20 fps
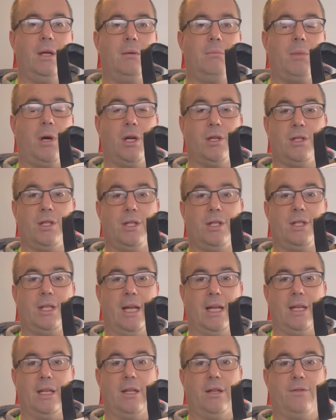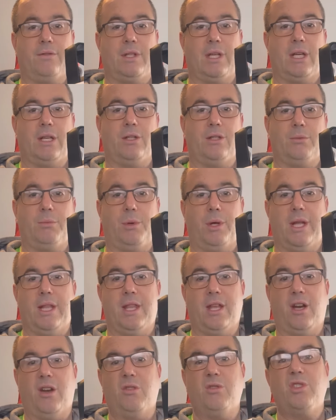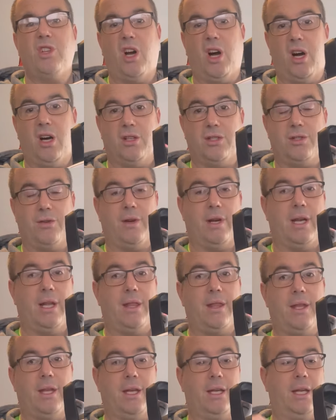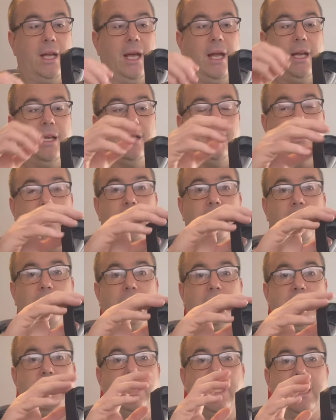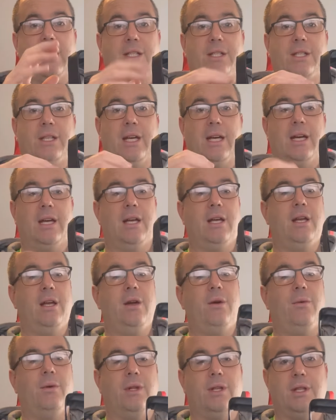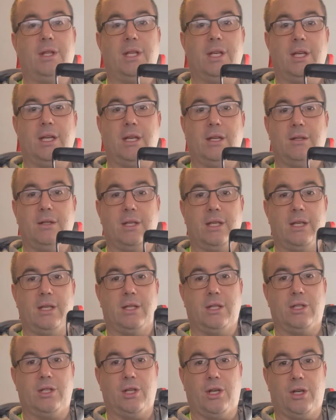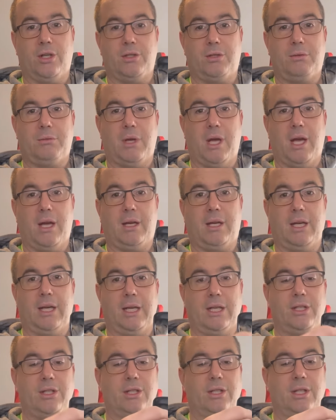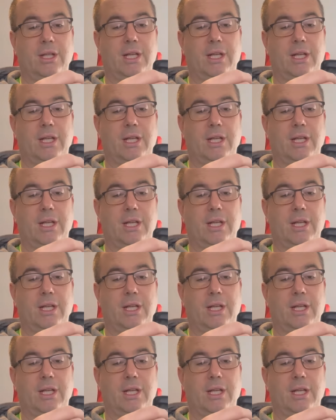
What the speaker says: parts of the stand. Obviously, you can just put it in. They don't charge or anything, and obviously the headset. With the charge connection